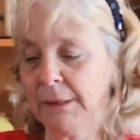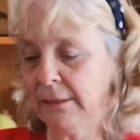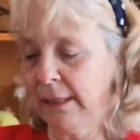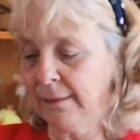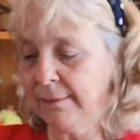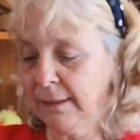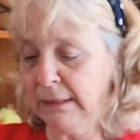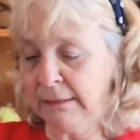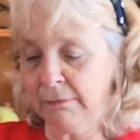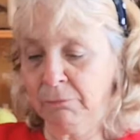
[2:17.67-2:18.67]
But you cut it
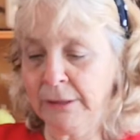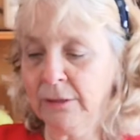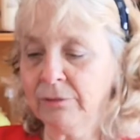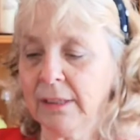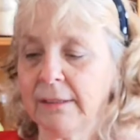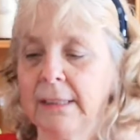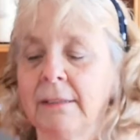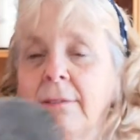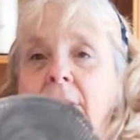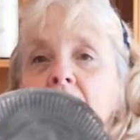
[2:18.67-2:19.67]
when you've done
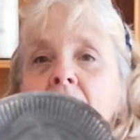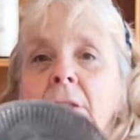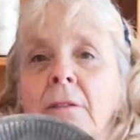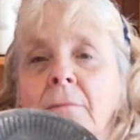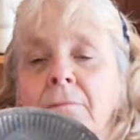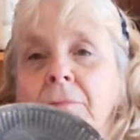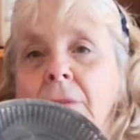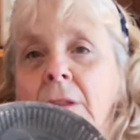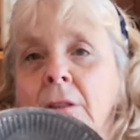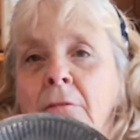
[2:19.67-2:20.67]
it.
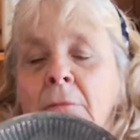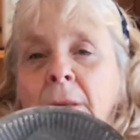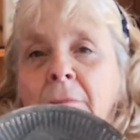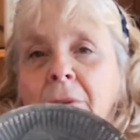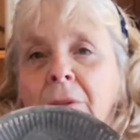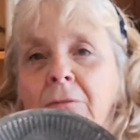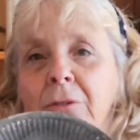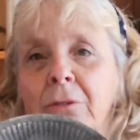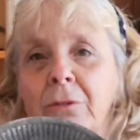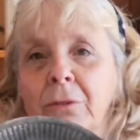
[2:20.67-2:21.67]
Remember the
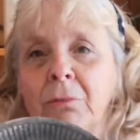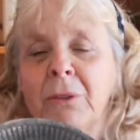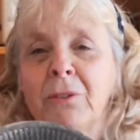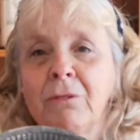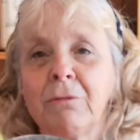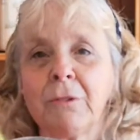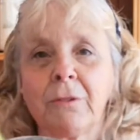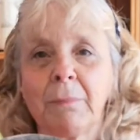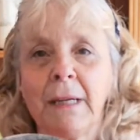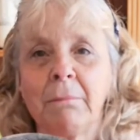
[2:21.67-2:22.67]
rules. What are the
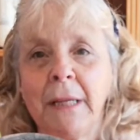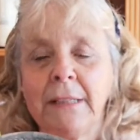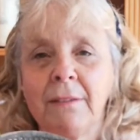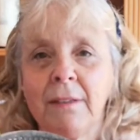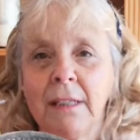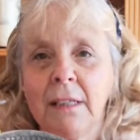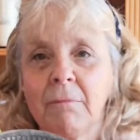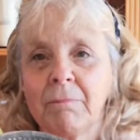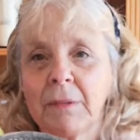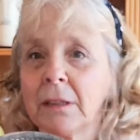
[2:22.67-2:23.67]
rules about painting?
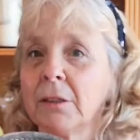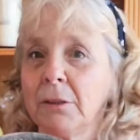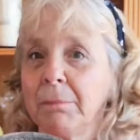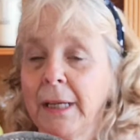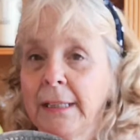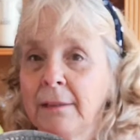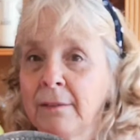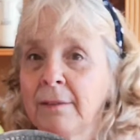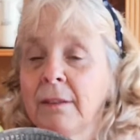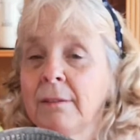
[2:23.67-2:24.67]
You
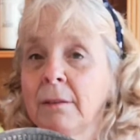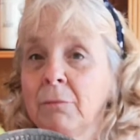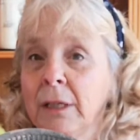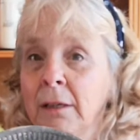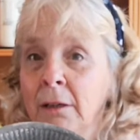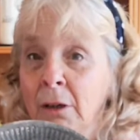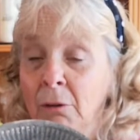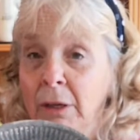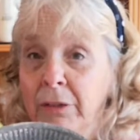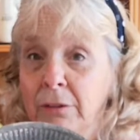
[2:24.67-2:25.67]
paint somewhere
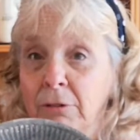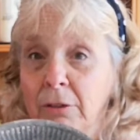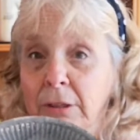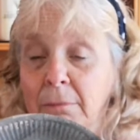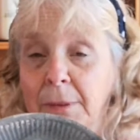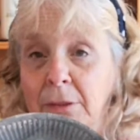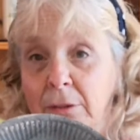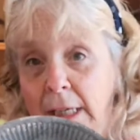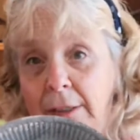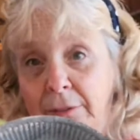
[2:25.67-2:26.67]
where the grown-up in
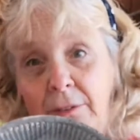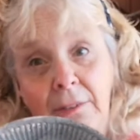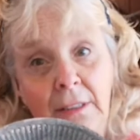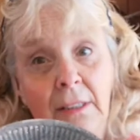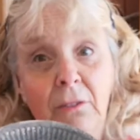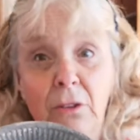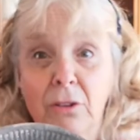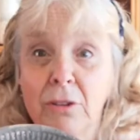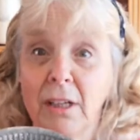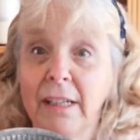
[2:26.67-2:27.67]
your house has said it's a
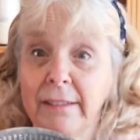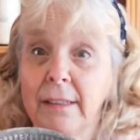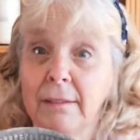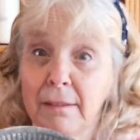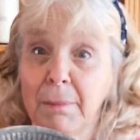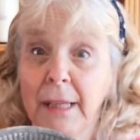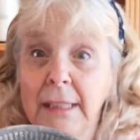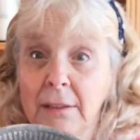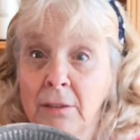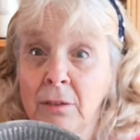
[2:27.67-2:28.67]
good idea to
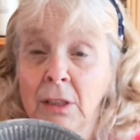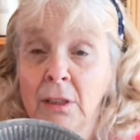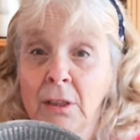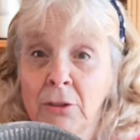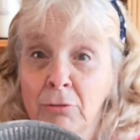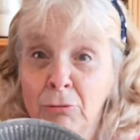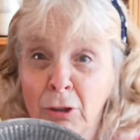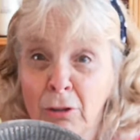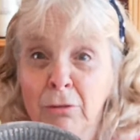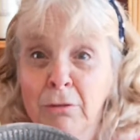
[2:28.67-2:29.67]
paint. You
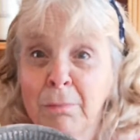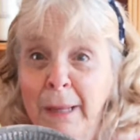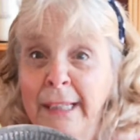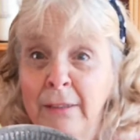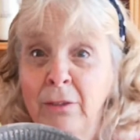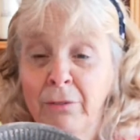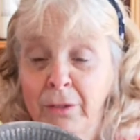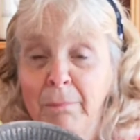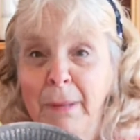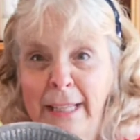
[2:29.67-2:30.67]
don't paint on
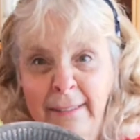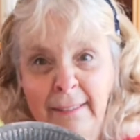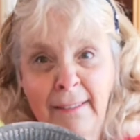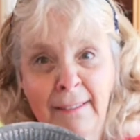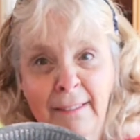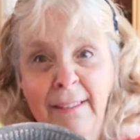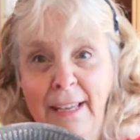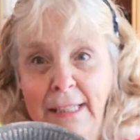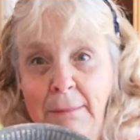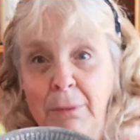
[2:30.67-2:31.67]
the best
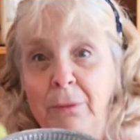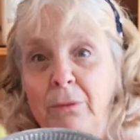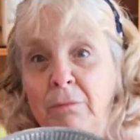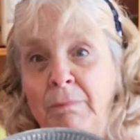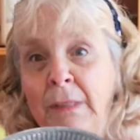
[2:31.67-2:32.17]
table,